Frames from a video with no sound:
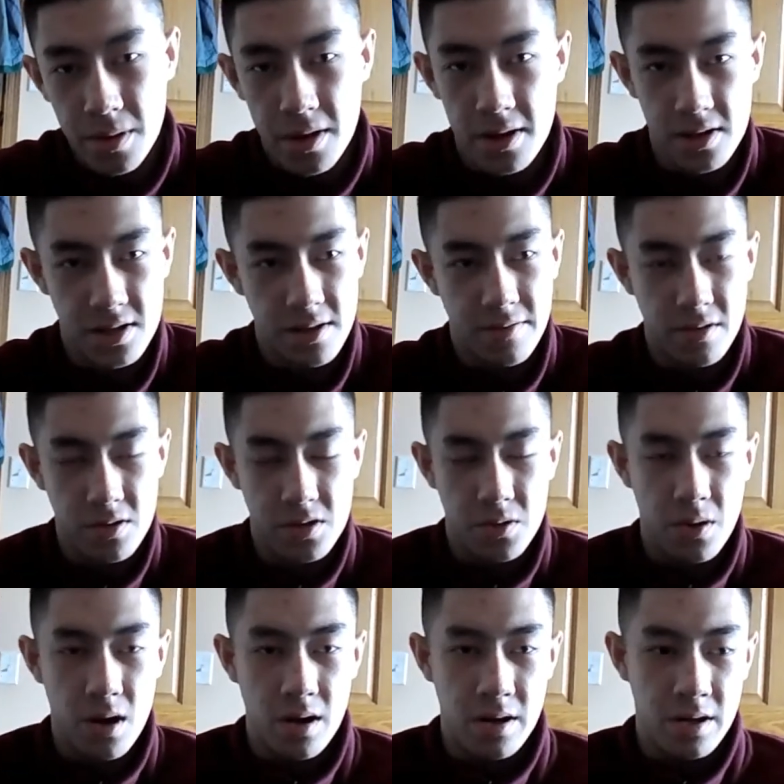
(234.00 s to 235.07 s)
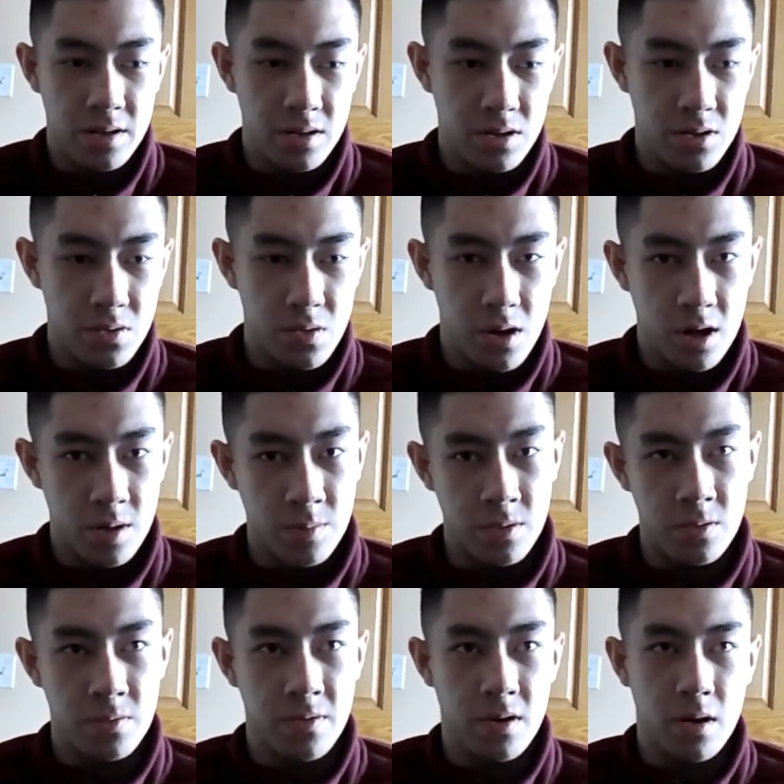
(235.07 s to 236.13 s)
because I've also gotten into
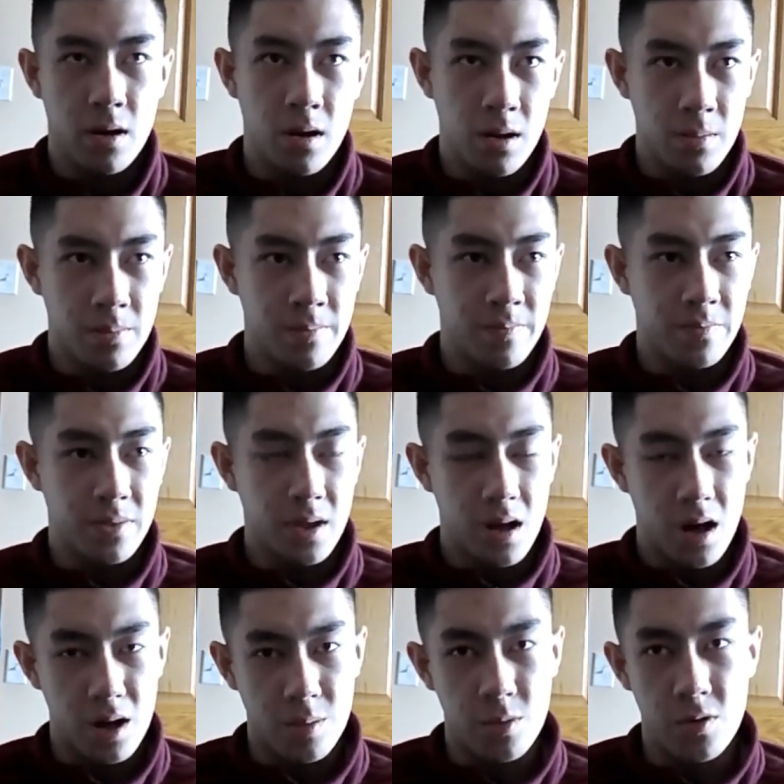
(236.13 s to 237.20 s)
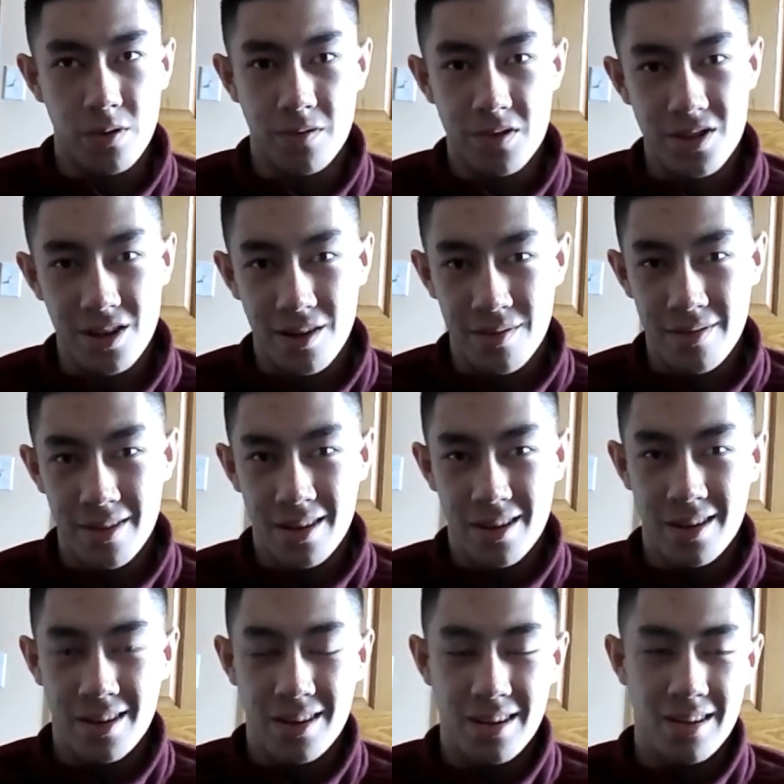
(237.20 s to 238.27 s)
automotive, um, automotive stuff.
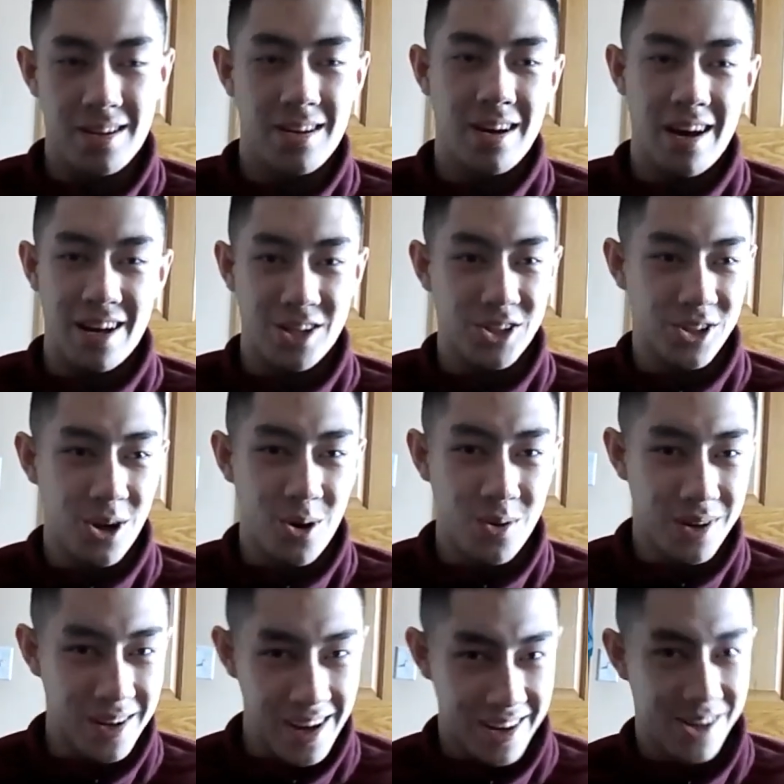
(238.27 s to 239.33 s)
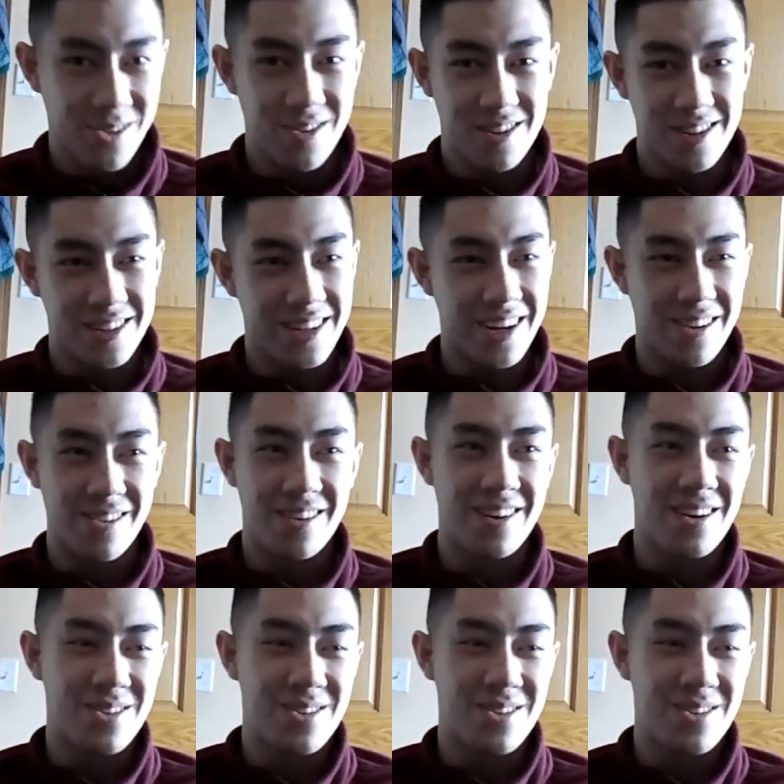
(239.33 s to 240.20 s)
I actually own an Acura Integra now,